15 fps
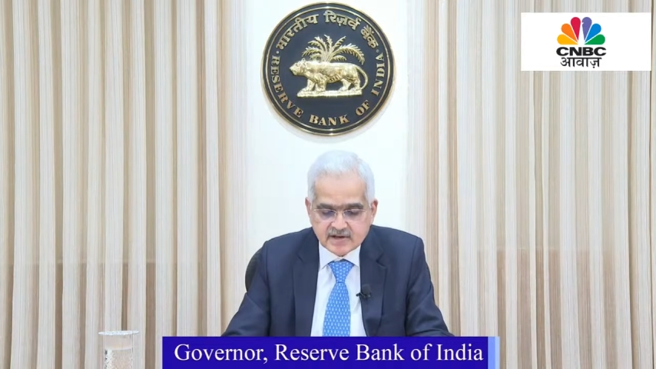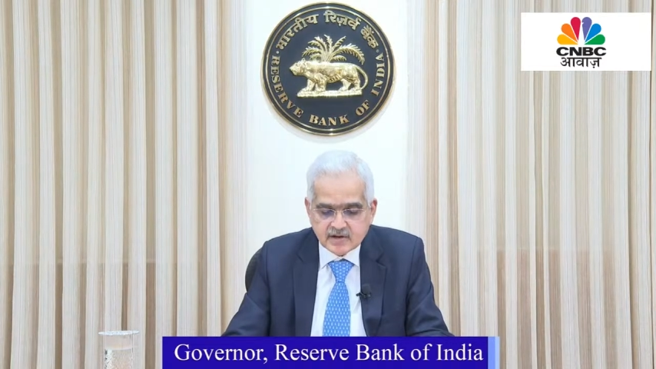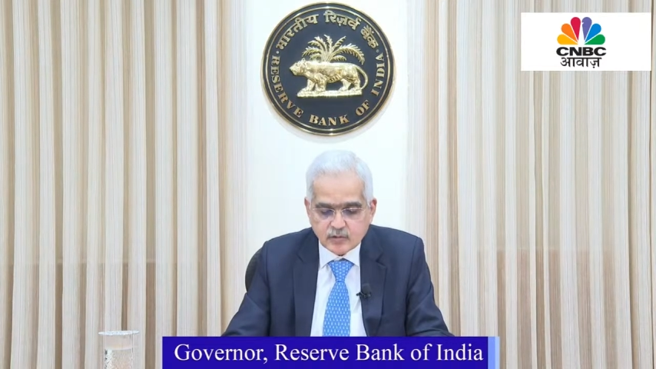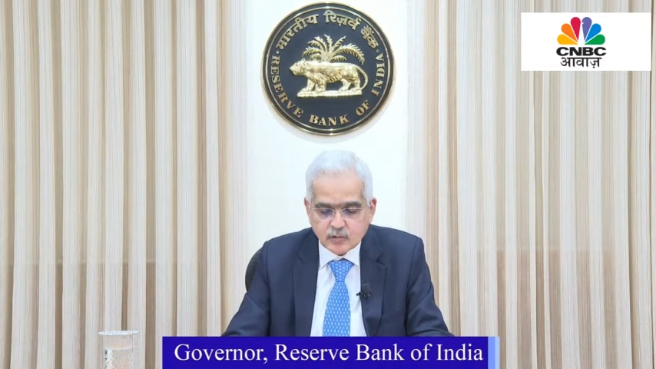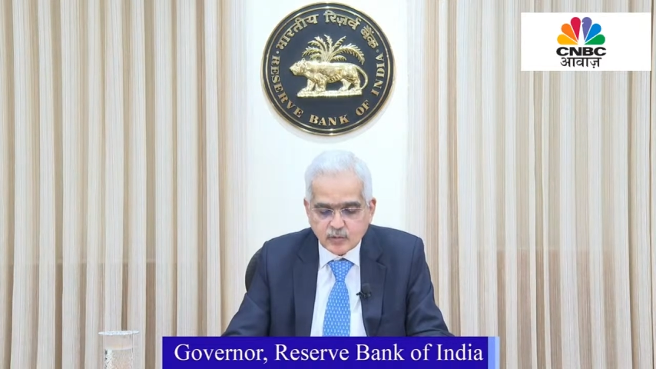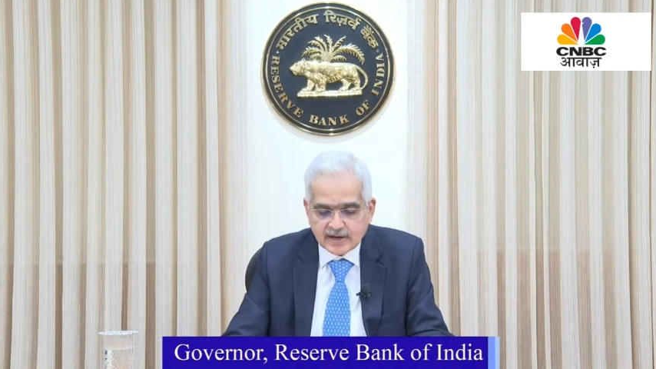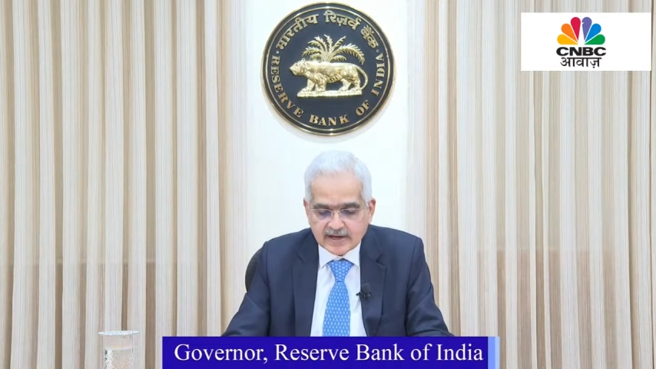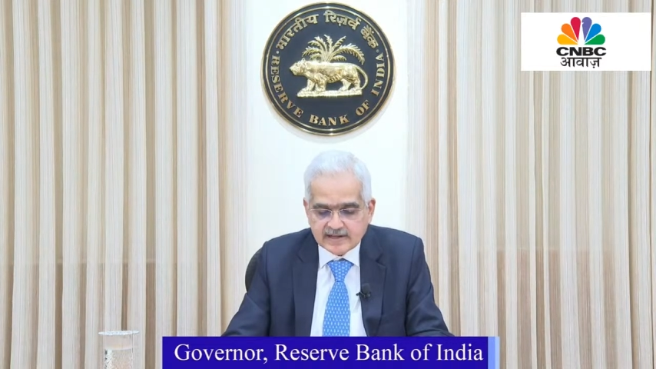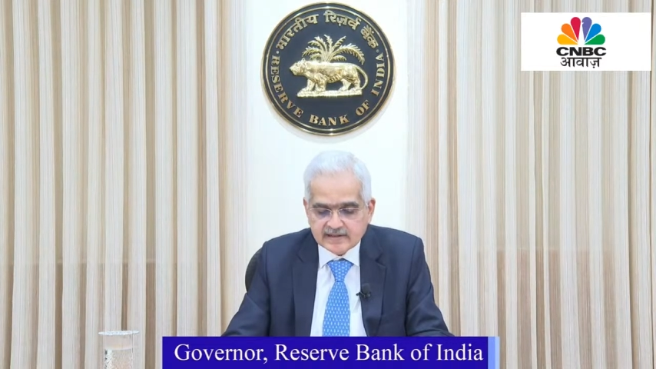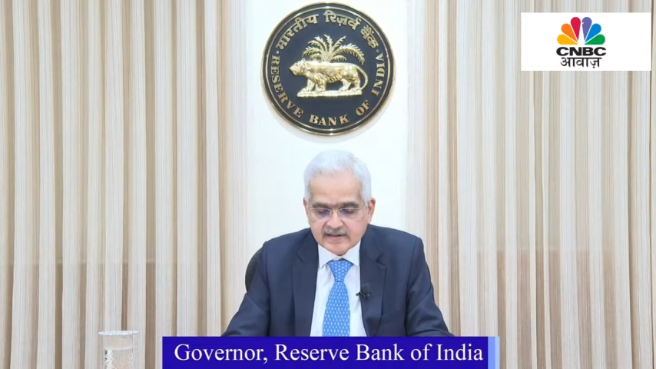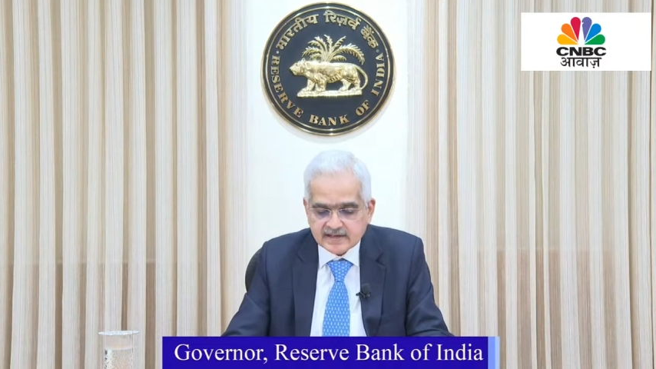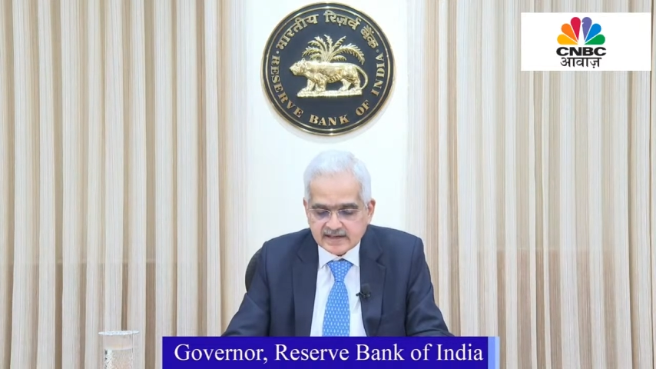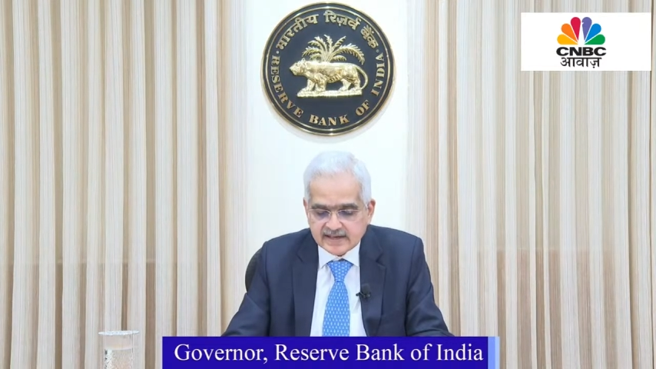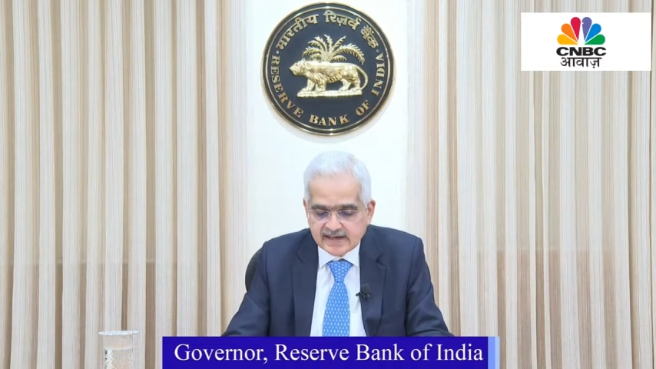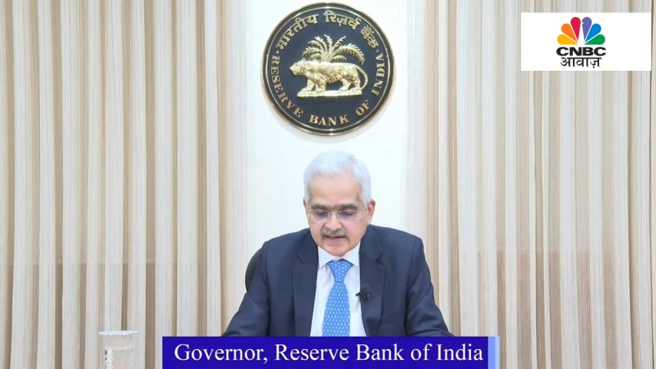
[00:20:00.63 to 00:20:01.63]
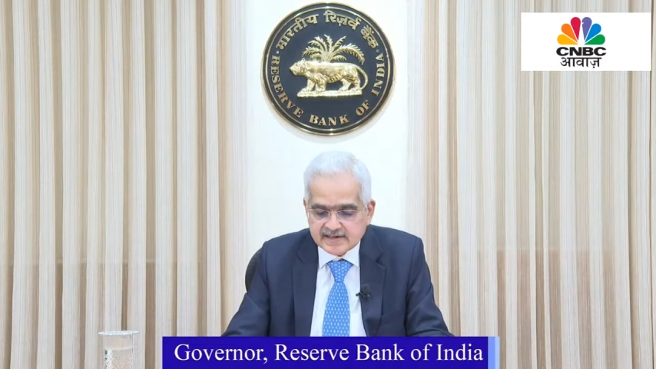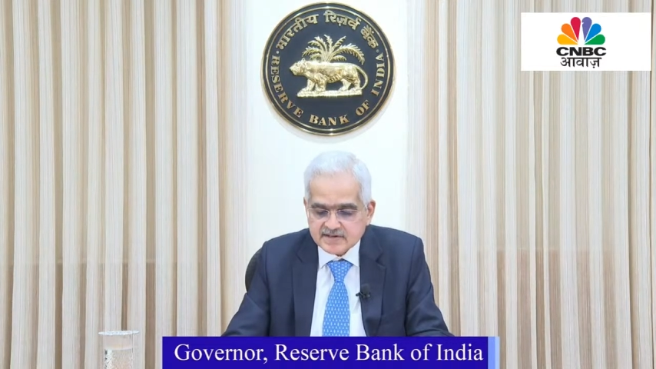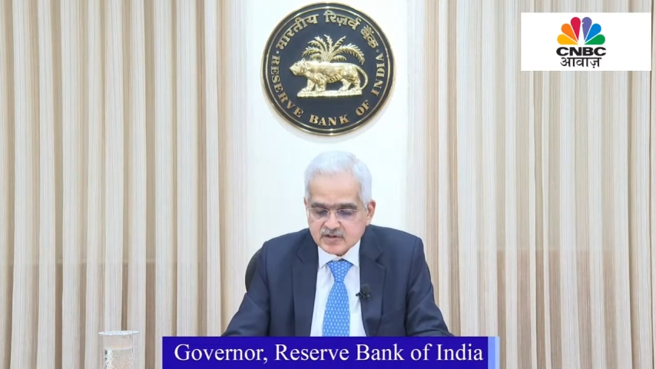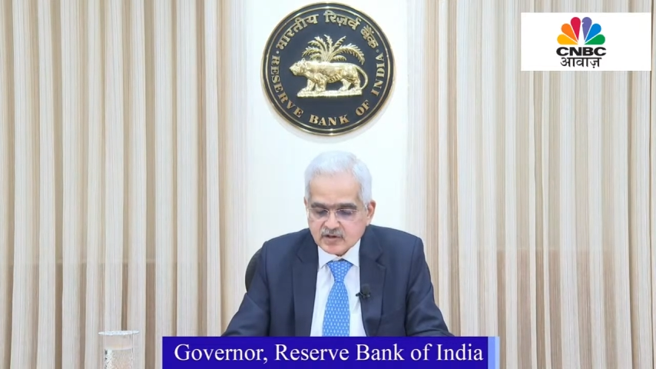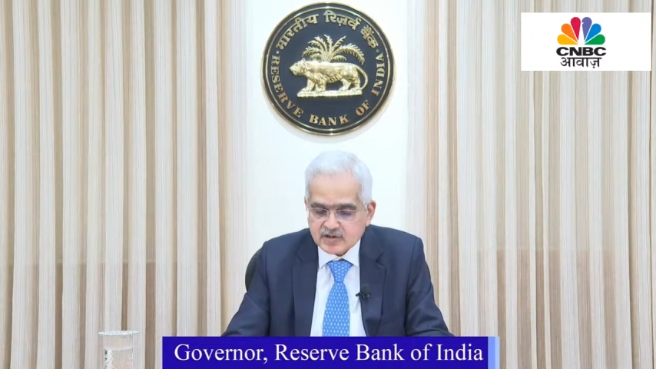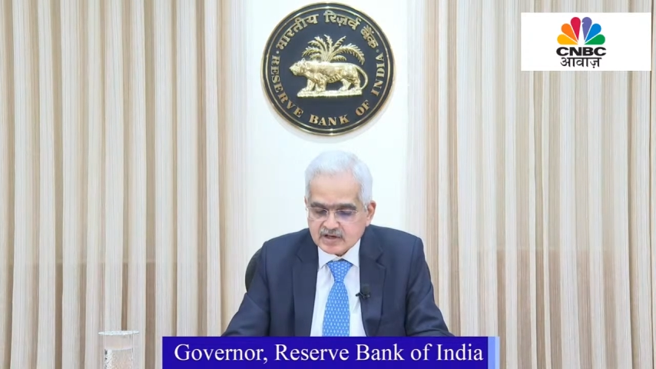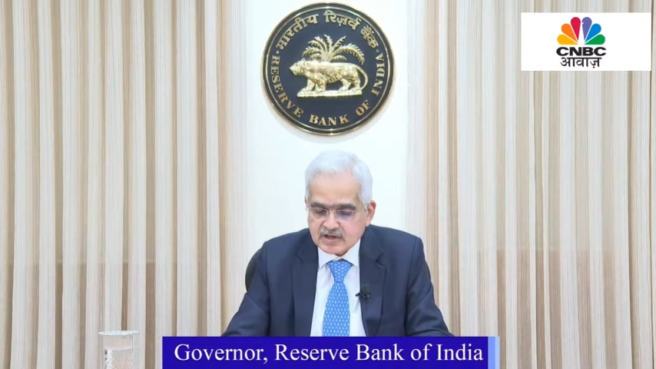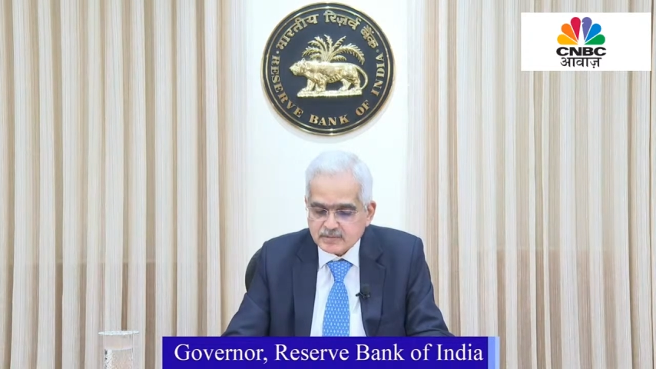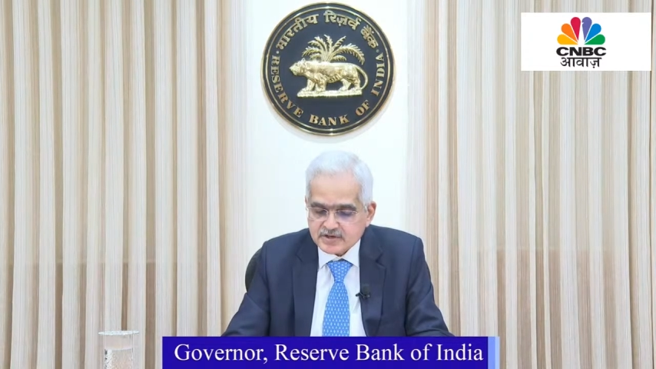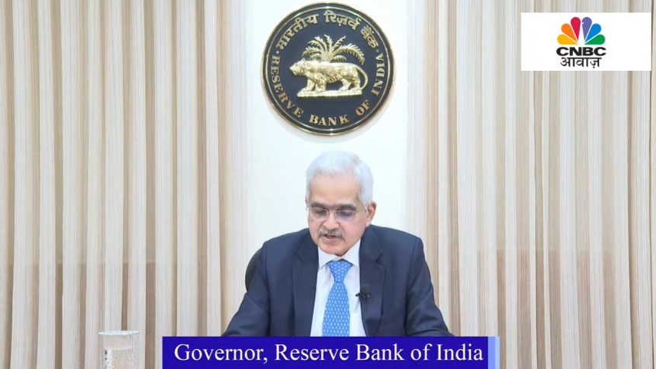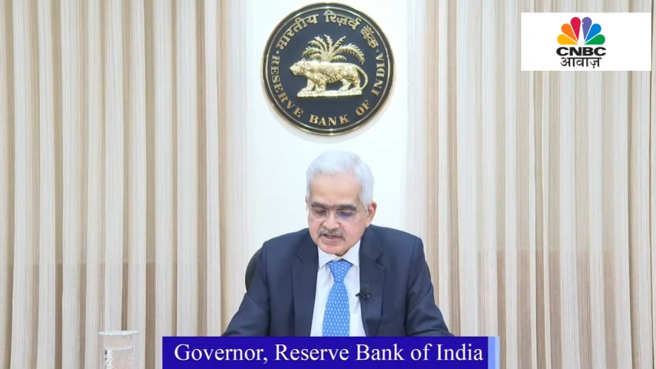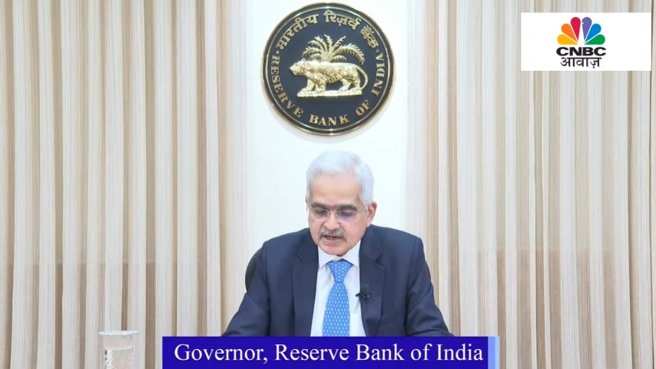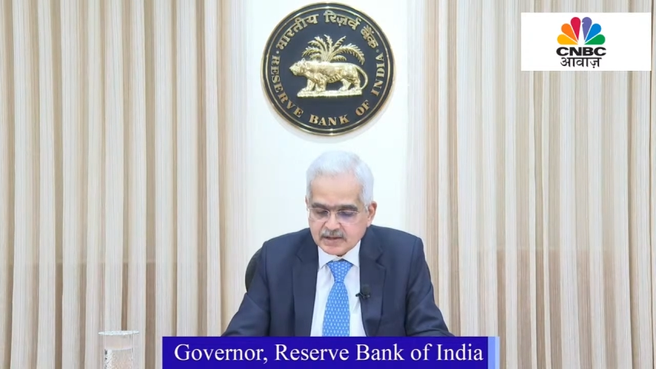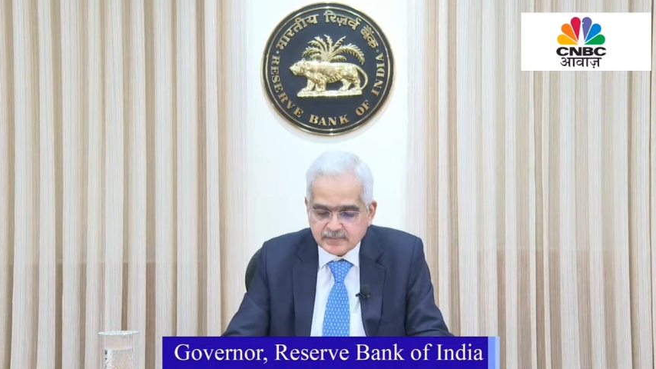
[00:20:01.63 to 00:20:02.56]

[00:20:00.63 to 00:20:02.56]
while the yields on commercial